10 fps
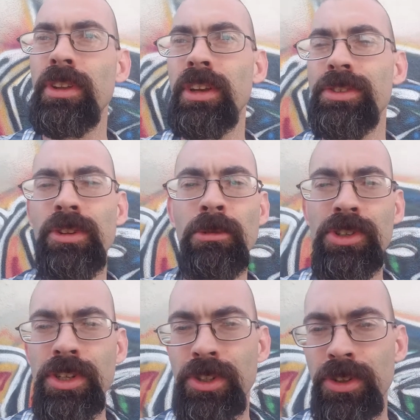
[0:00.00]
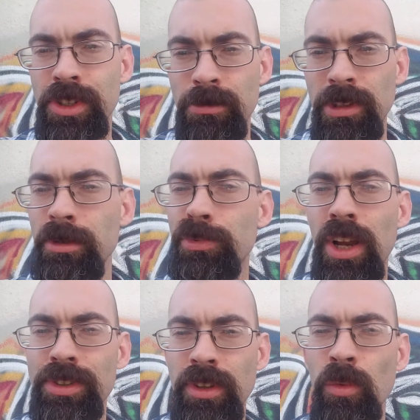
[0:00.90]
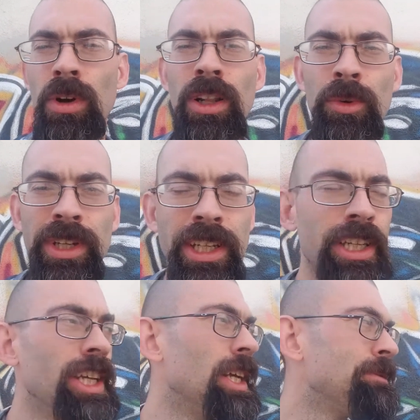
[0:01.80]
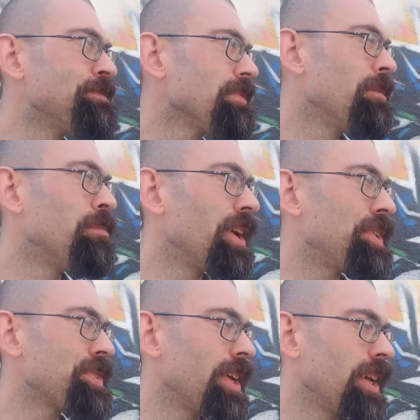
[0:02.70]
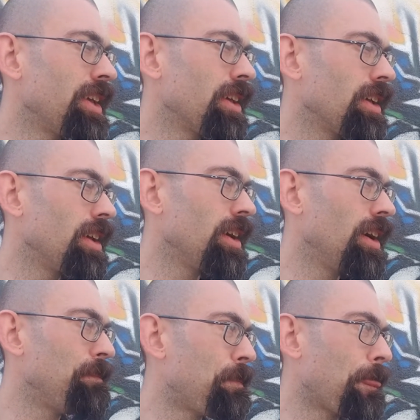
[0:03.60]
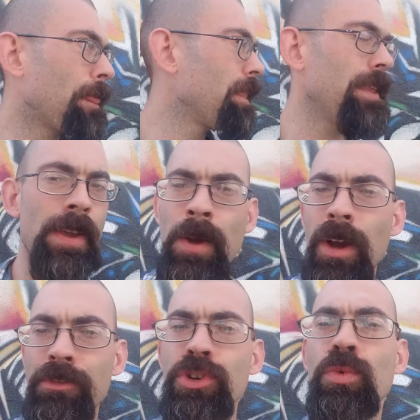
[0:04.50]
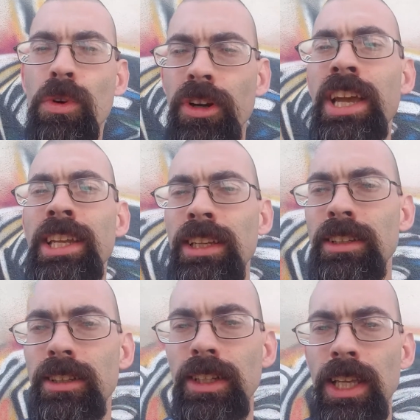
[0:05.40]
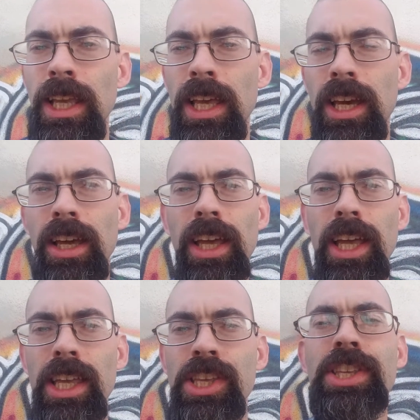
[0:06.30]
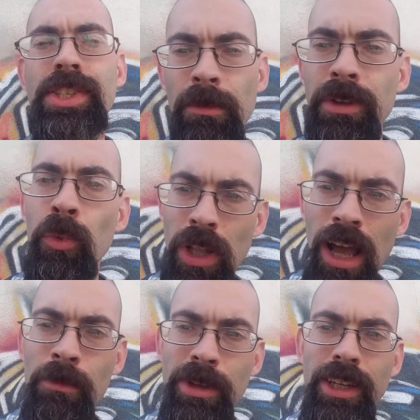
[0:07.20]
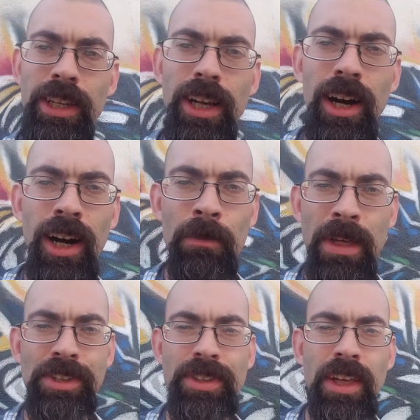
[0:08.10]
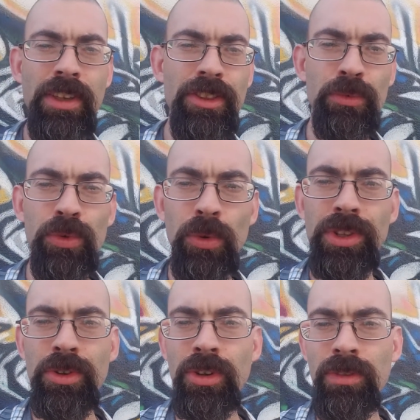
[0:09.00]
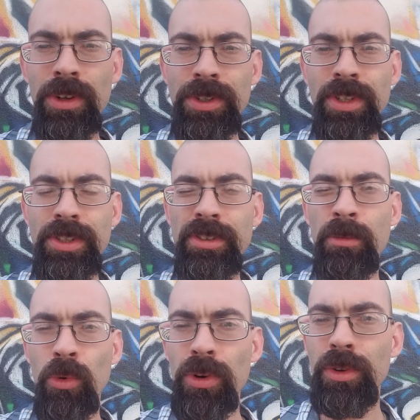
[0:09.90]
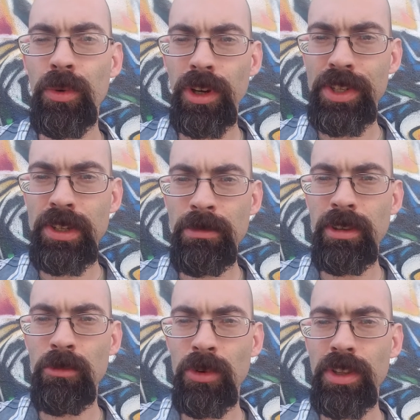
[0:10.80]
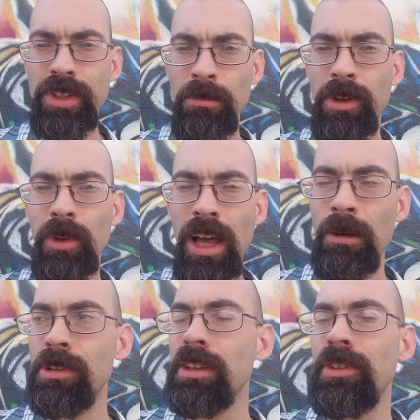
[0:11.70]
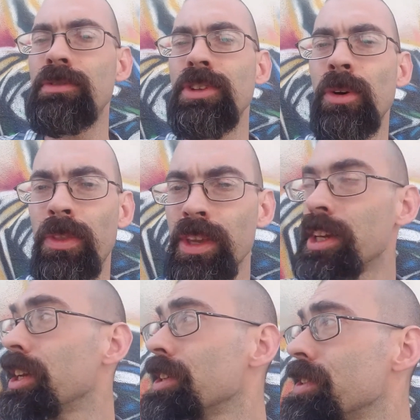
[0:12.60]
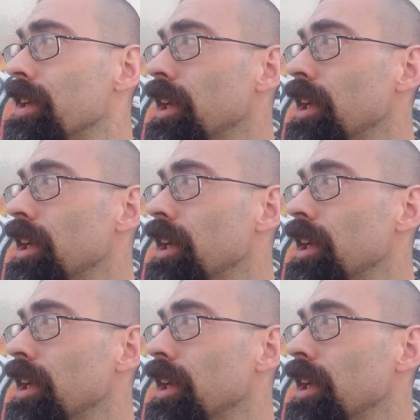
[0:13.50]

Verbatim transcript: like it's so much easier just to be depressed and wallow in it but it's like you know if you work at it something will happen um, that's I think the rule with the universe is the more you work at something the more that something will happen even if you don't think it is